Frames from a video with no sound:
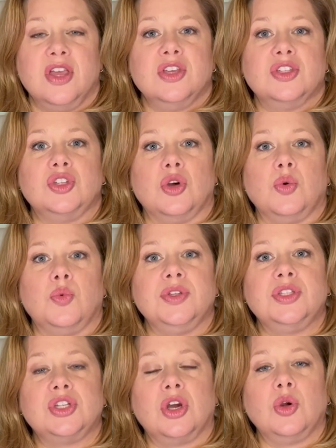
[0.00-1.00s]
So we
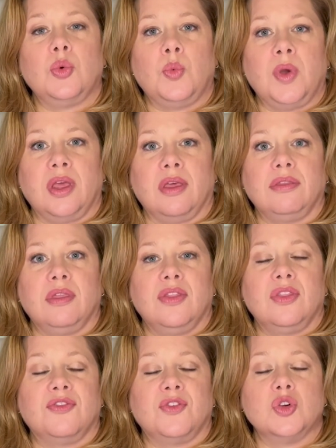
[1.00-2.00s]
start with
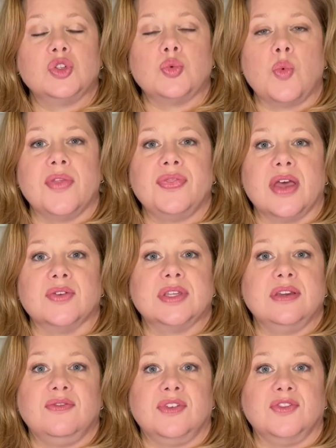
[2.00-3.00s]
the first
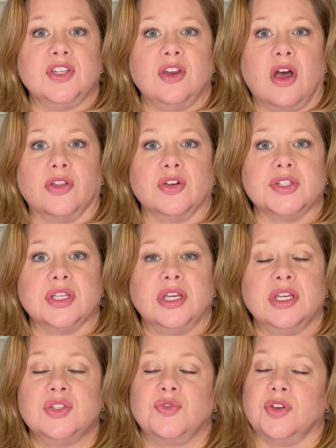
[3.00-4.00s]
$1,050
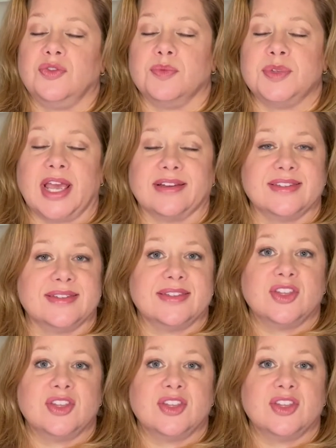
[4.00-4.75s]
is free from taxes.